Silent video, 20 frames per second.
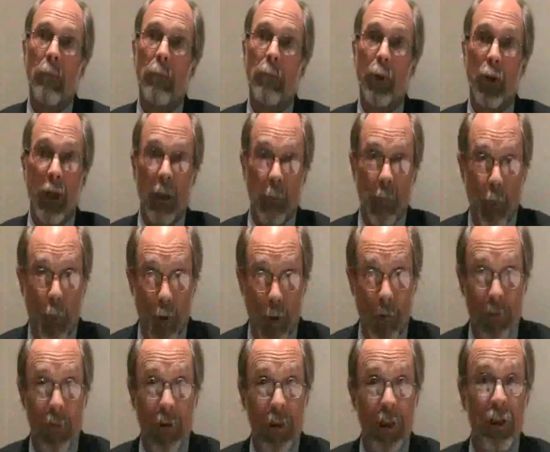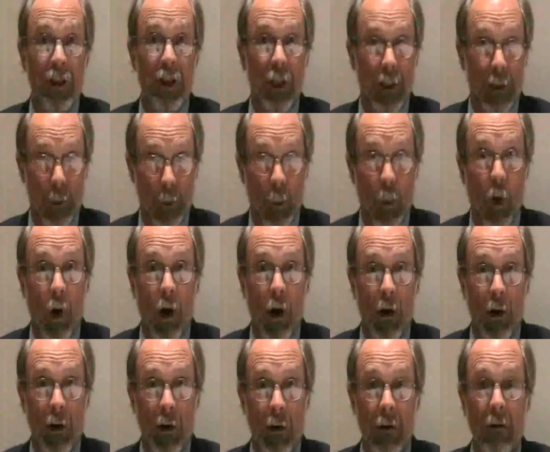putting more fish in the
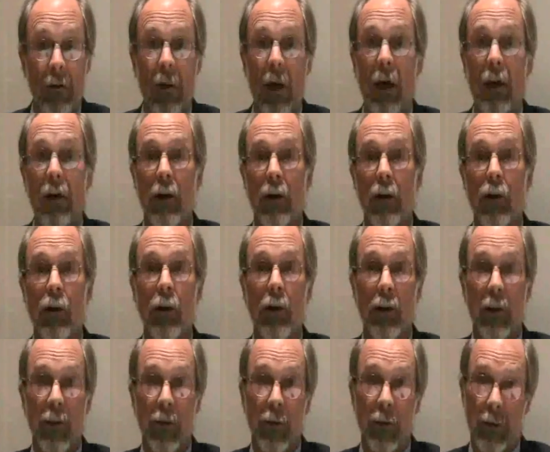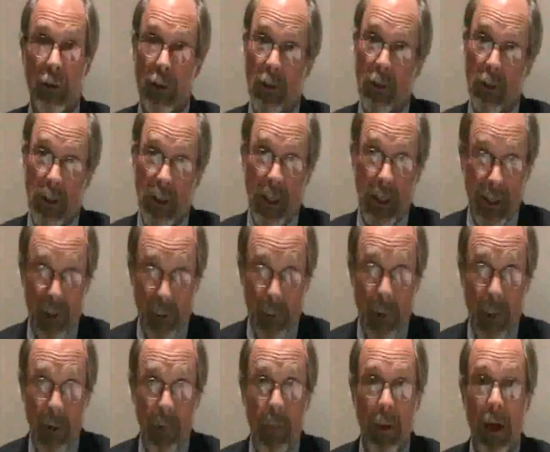water that are critical to the
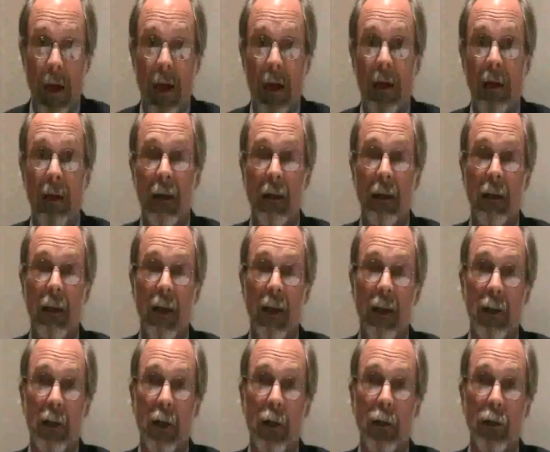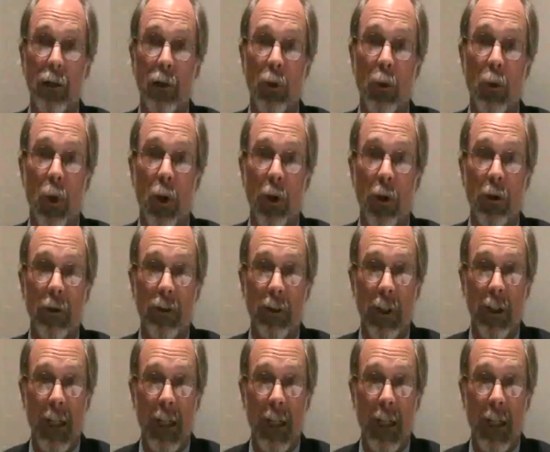Chesapeake Bay and, and coastal waters,